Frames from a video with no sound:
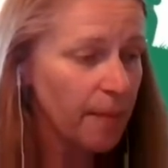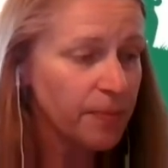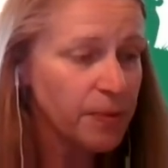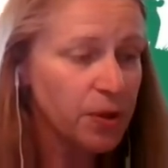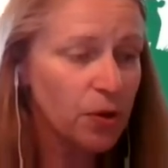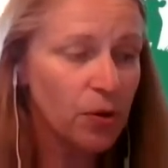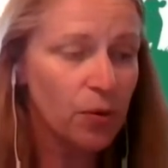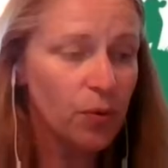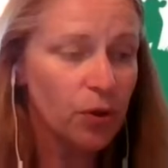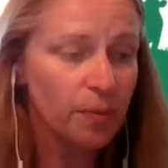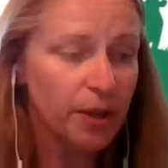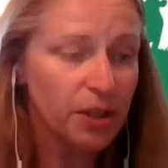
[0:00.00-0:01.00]
So
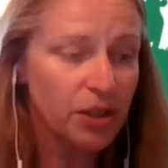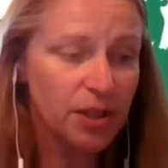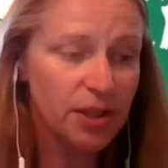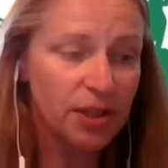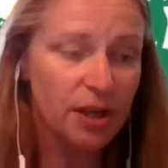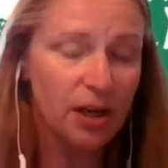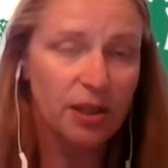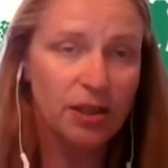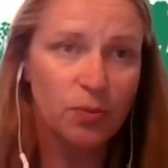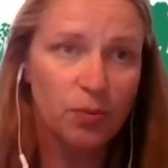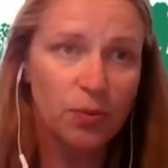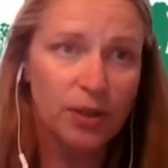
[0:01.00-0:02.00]
you might just start
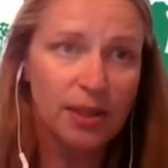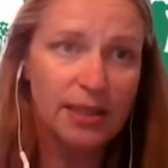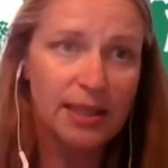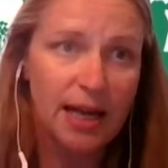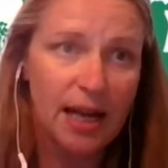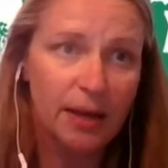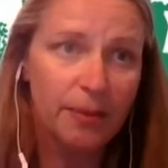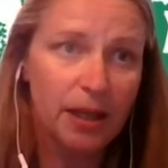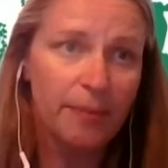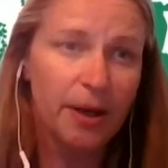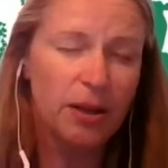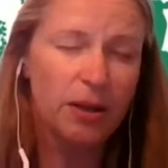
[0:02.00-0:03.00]
with telling me
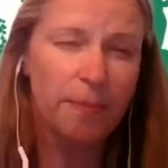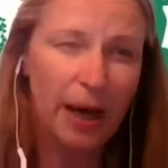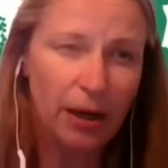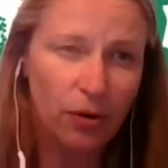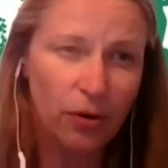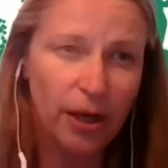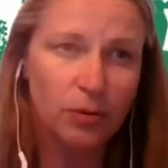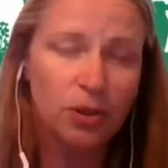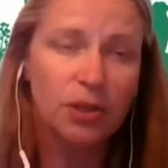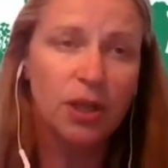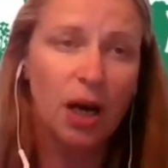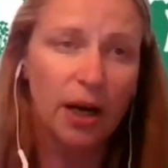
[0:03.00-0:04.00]
about the background
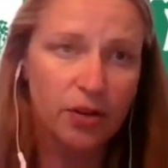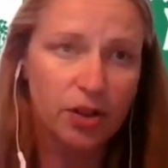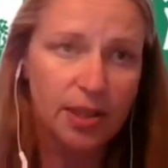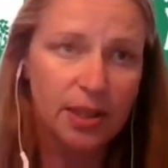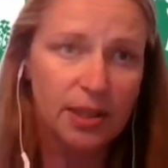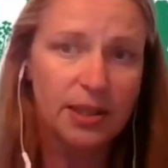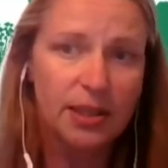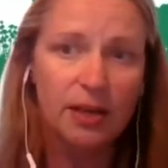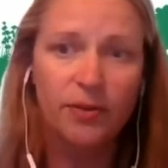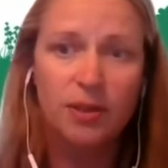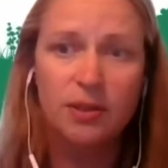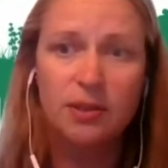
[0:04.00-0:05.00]
to Irish Seed
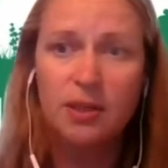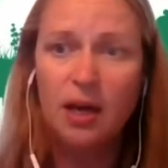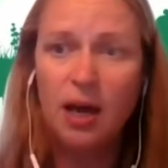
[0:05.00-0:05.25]
Savers,